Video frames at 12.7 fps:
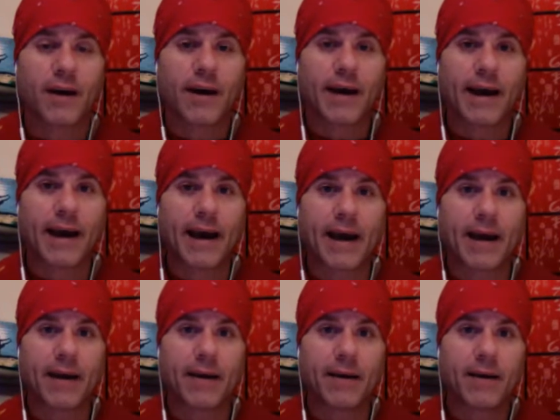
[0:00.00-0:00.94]

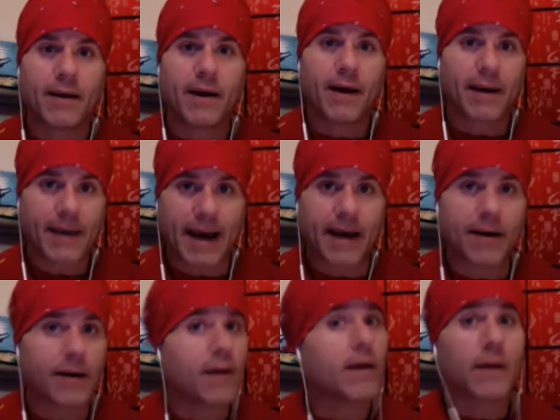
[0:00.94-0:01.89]
and
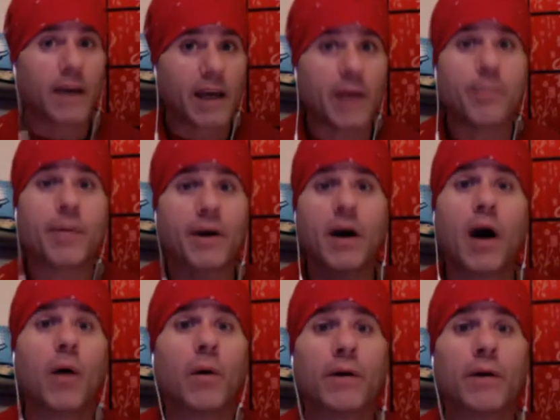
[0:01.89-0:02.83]
again, keep it
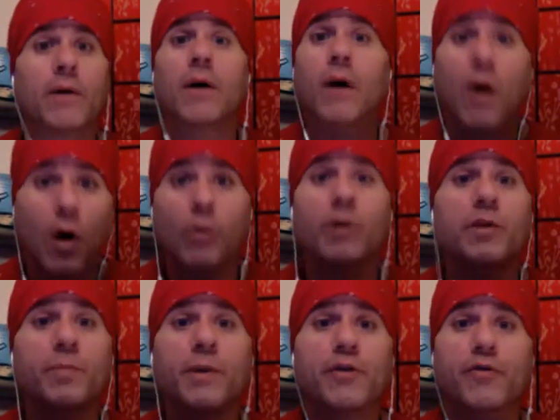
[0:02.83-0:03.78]
going. Always
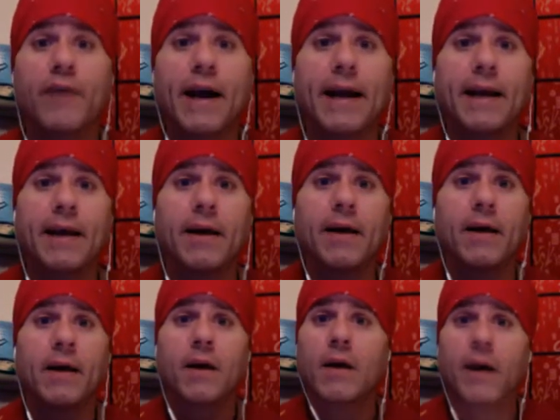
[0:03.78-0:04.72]
be training.
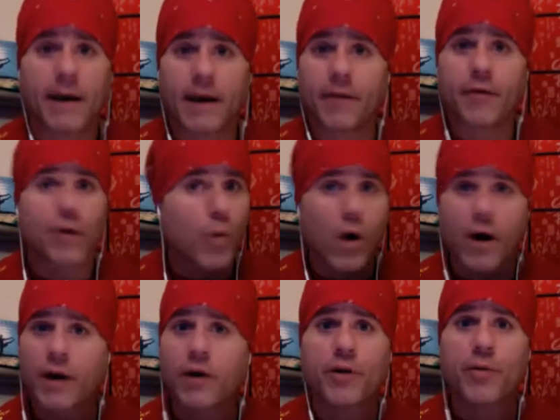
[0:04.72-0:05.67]
Again, if you're
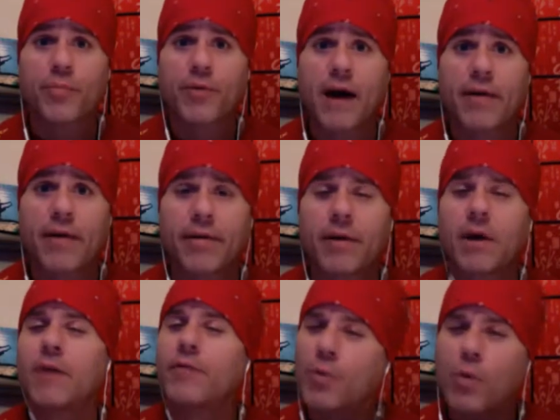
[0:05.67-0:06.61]
working on your breath,
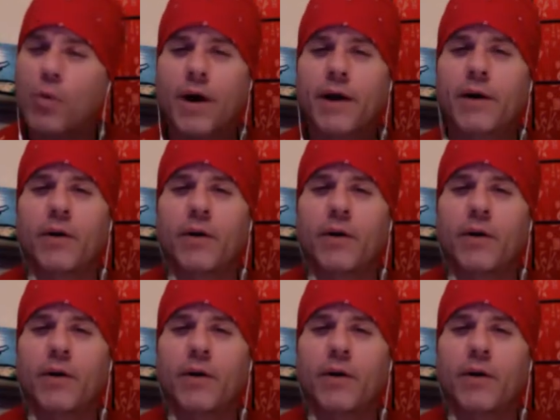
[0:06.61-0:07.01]
if you're working